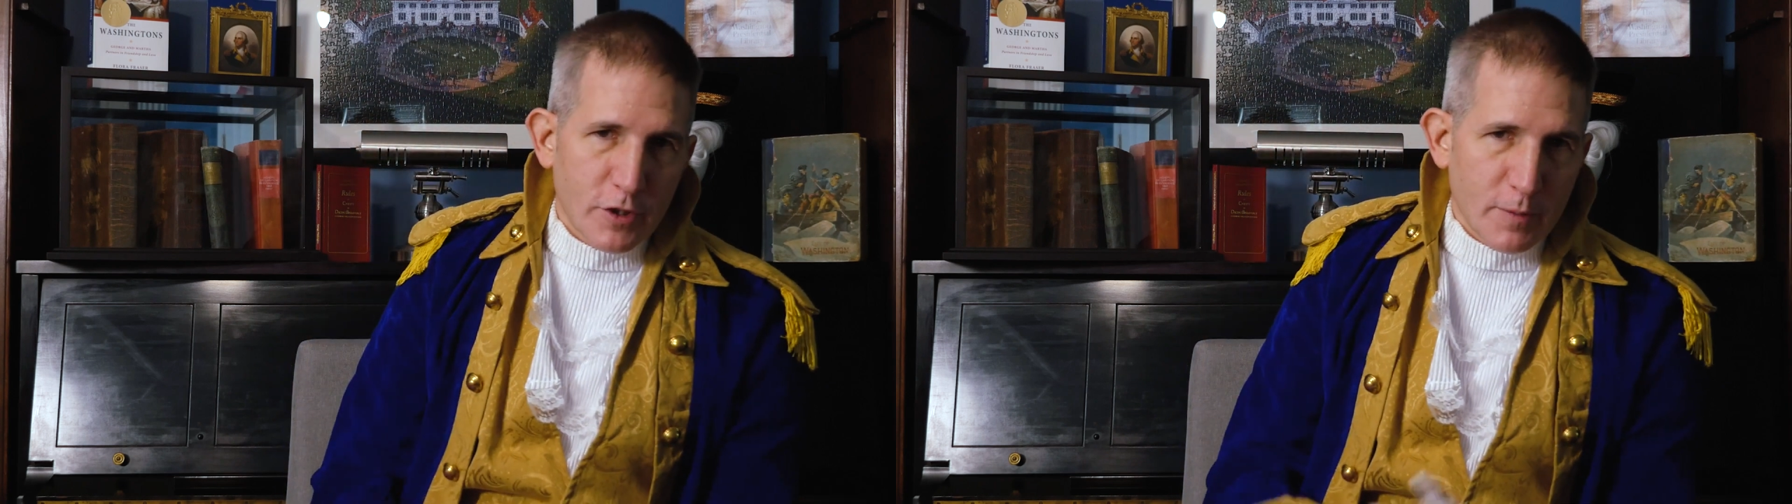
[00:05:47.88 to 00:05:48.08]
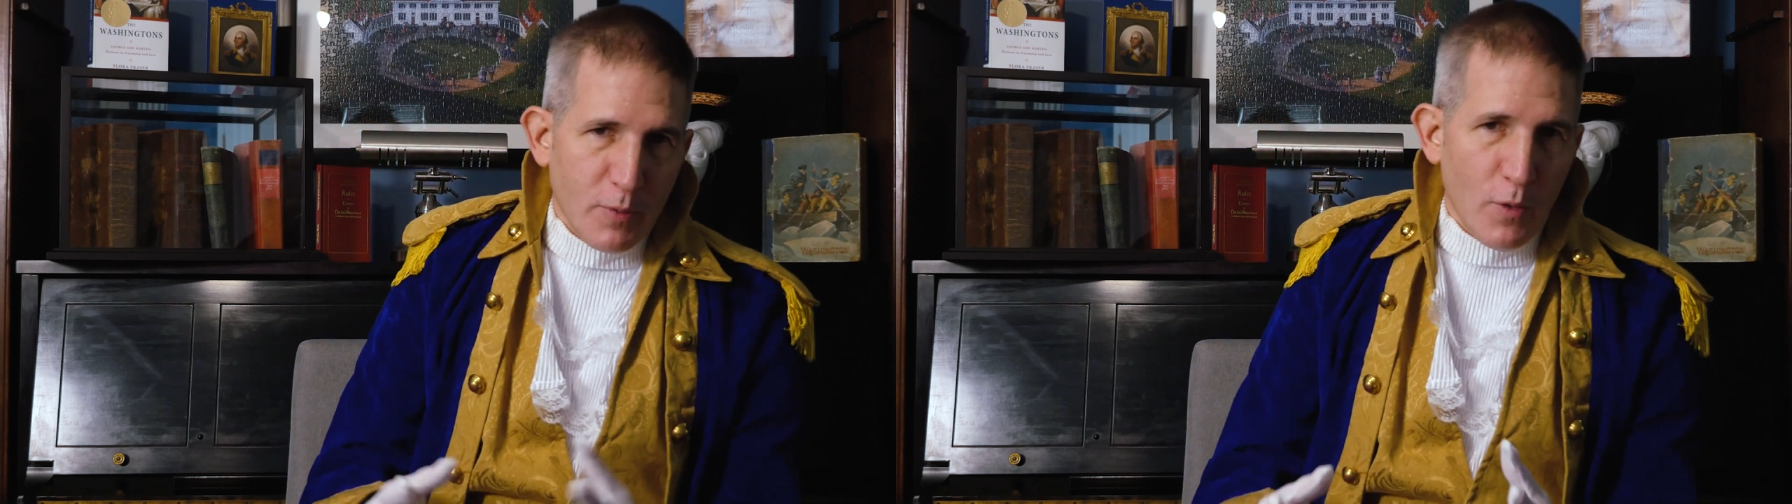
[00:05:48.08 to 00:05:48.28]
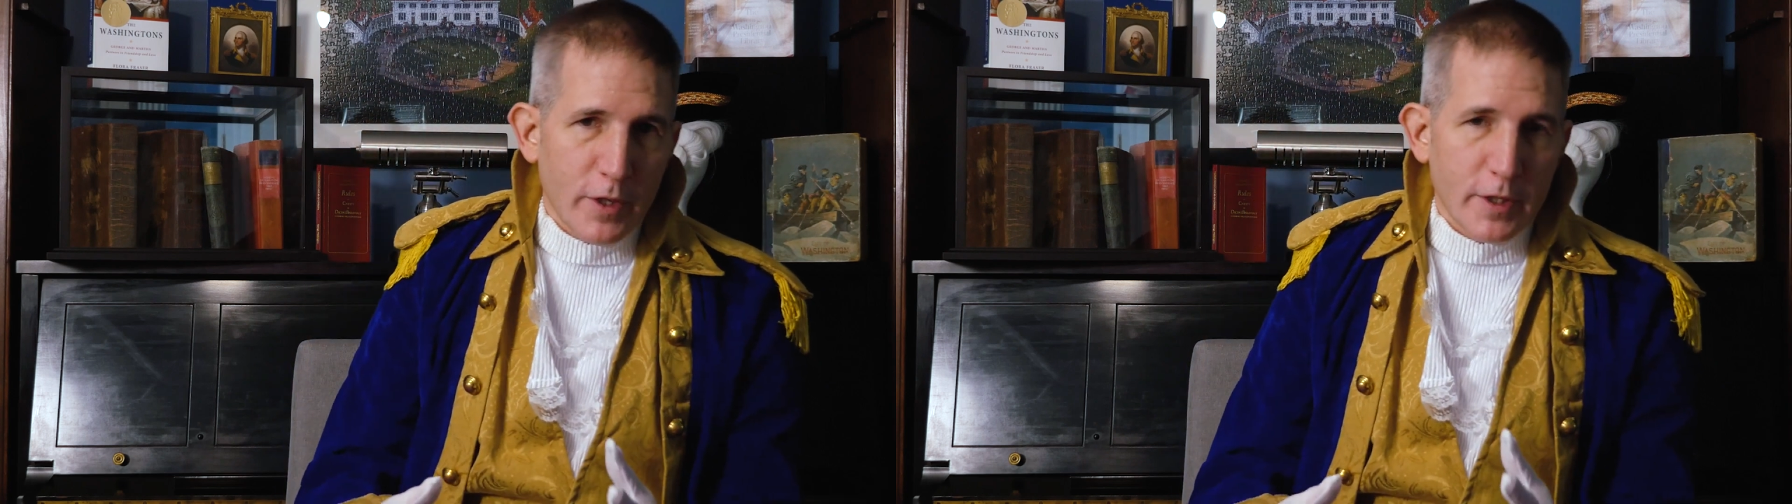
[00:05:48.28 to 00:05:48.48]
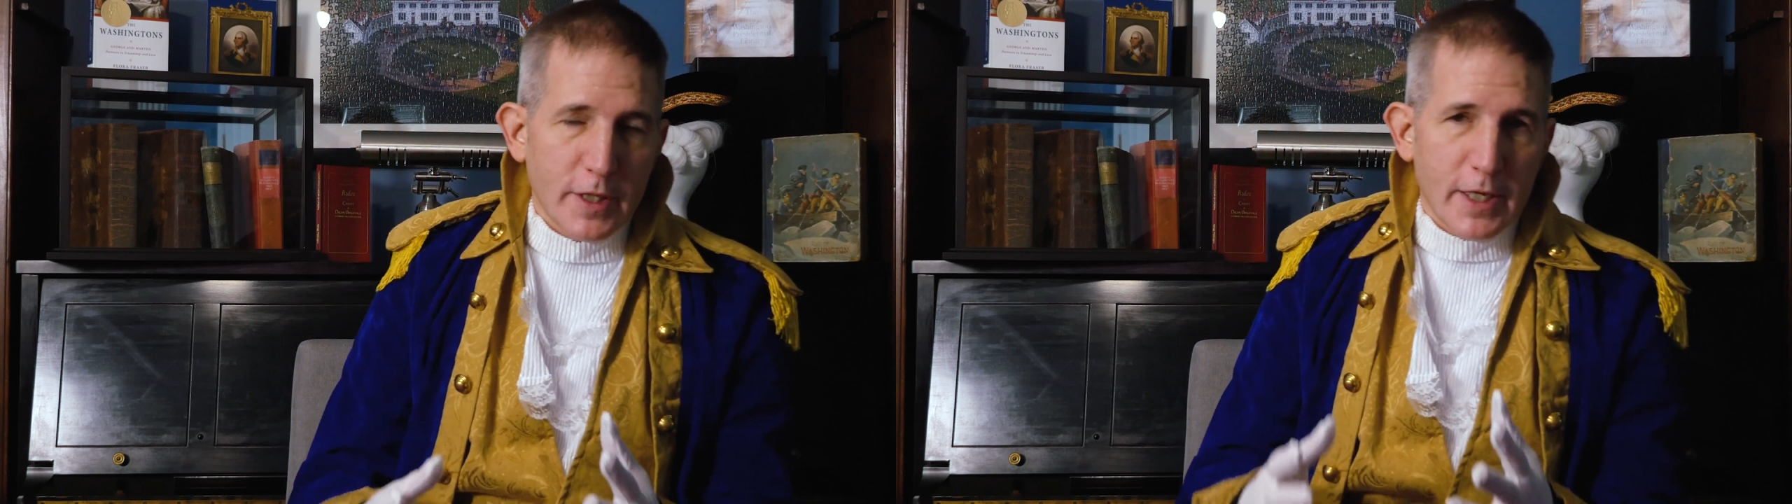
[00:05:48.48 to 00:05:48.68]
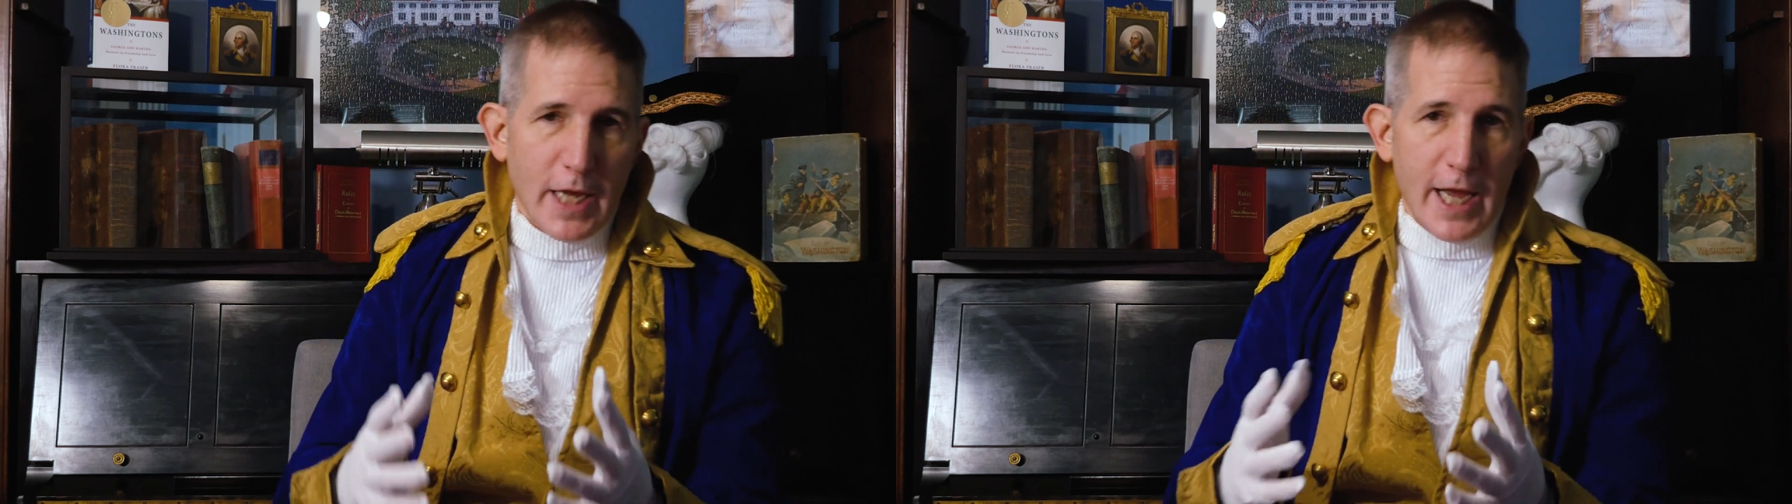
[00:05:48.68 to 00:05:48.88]
to the point
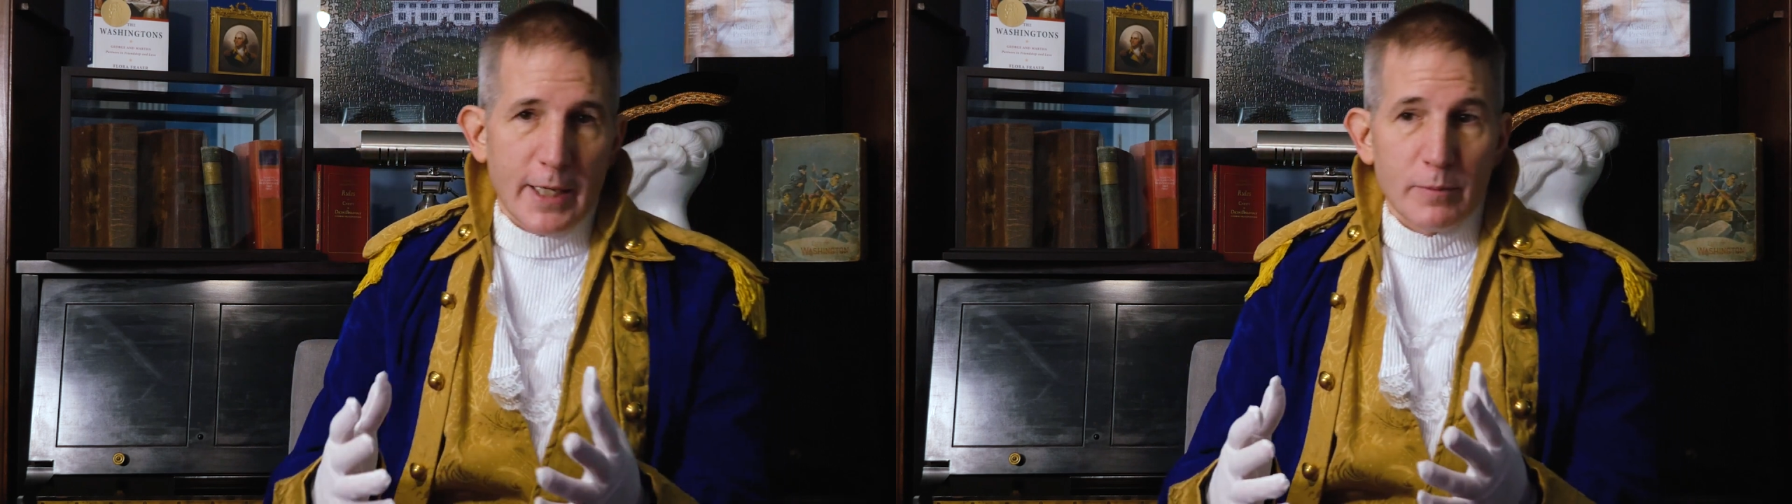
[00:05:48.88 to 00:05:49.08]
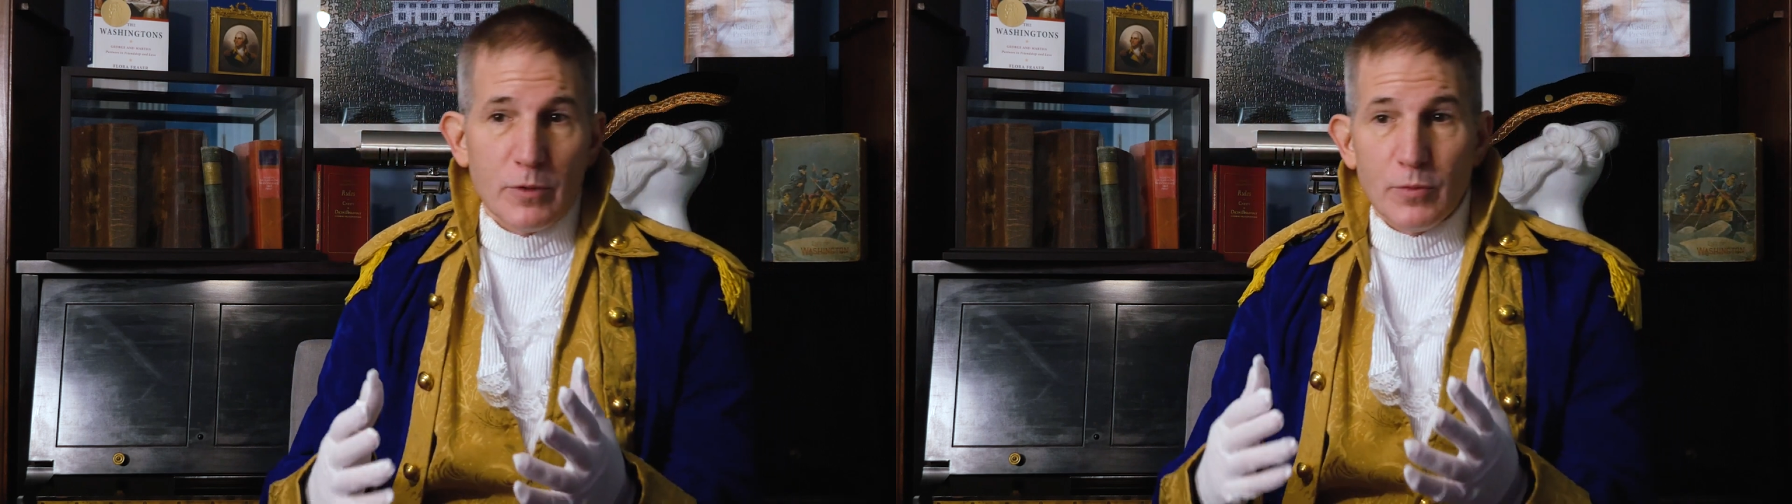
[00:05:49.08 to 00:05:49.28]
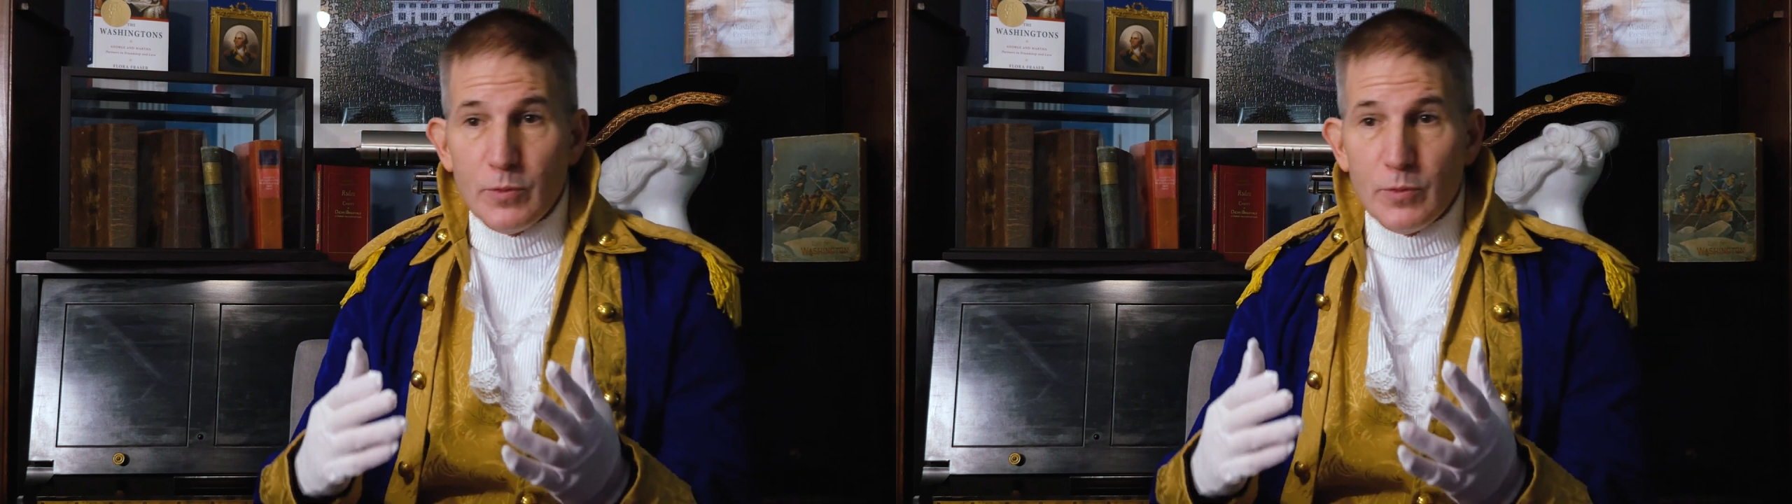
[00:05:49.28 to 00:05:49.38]
that Adams